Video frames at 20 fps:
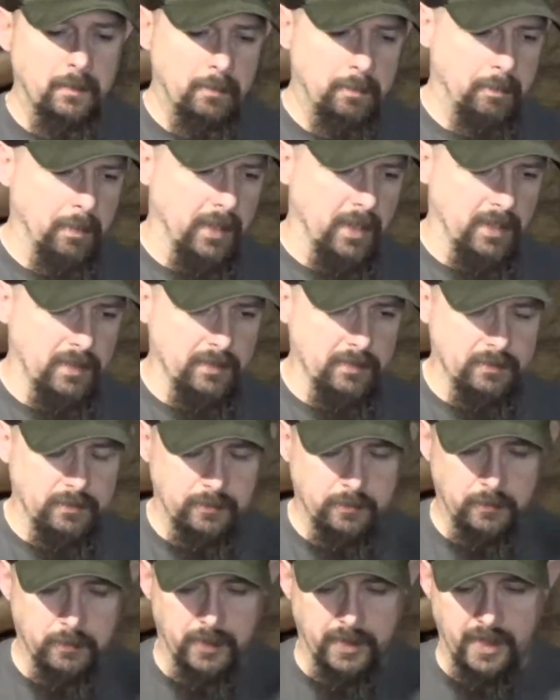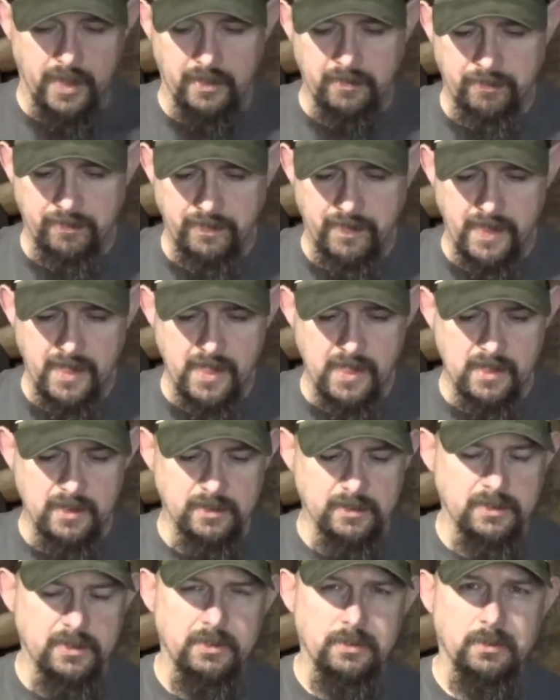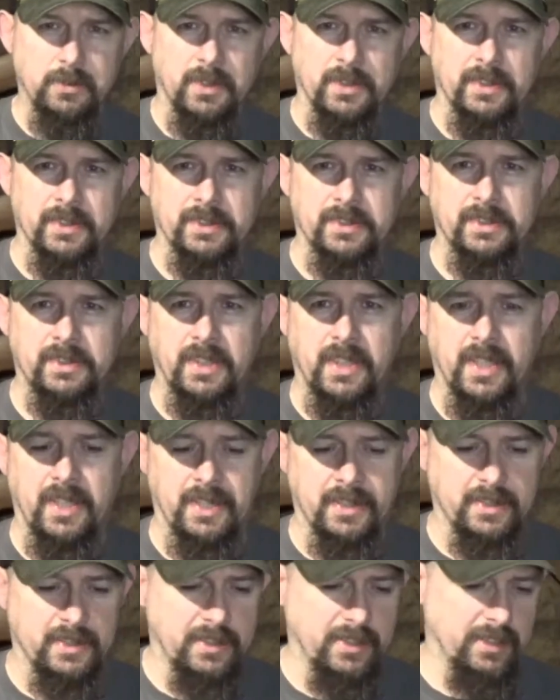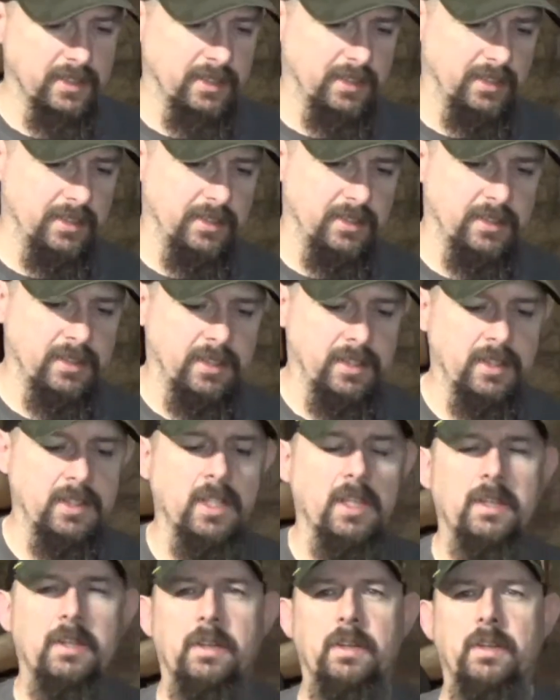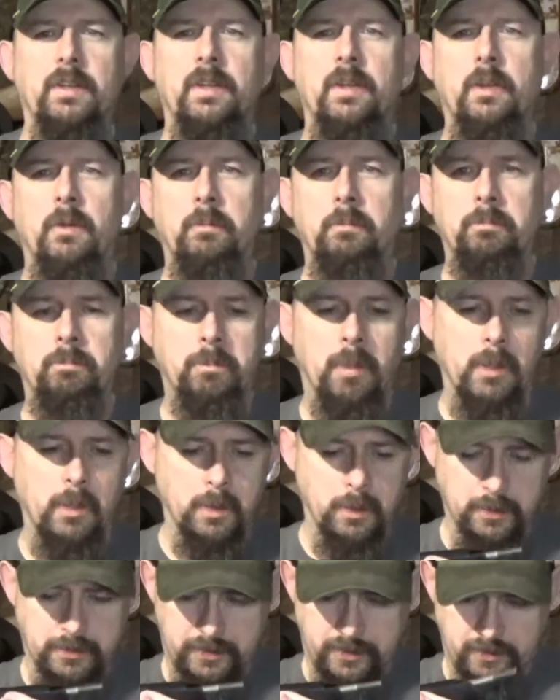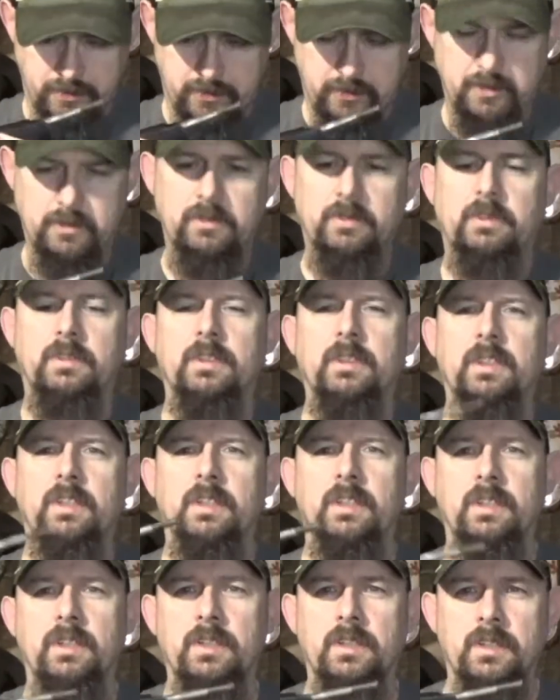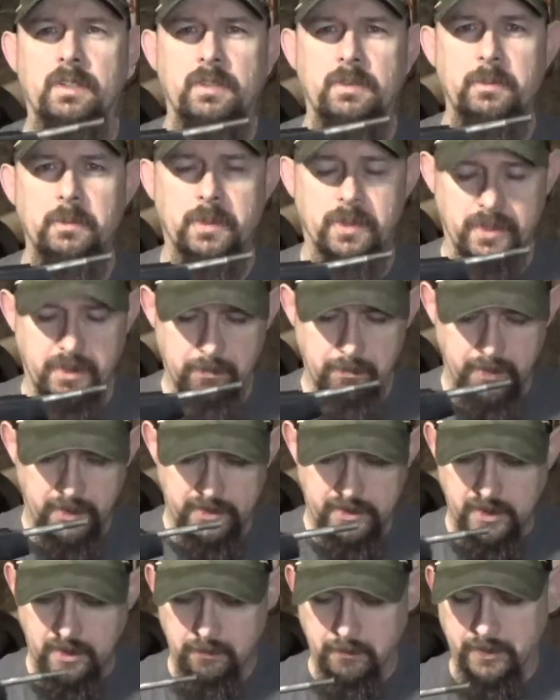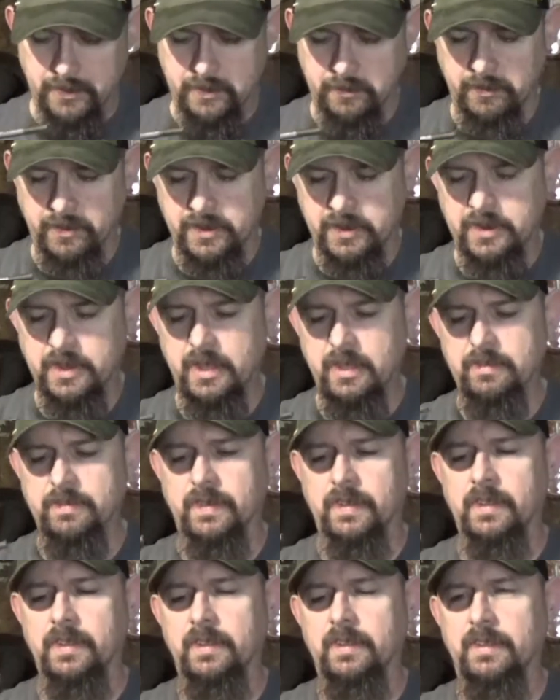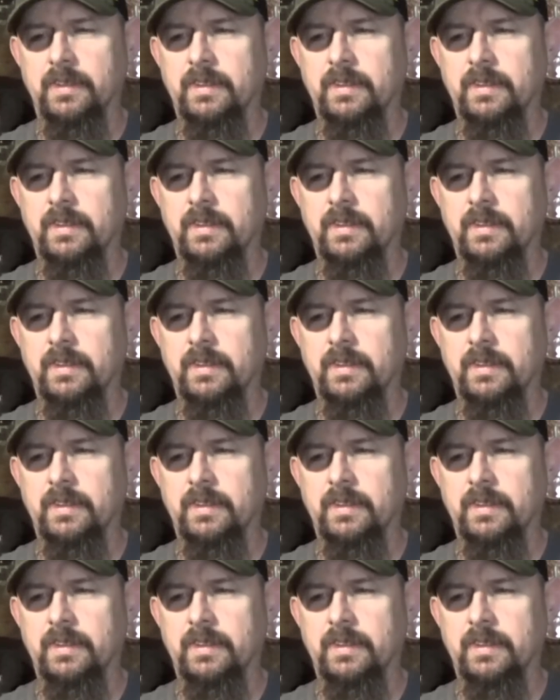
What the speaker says: but what I found was that the bolt where it meets up with the receiver,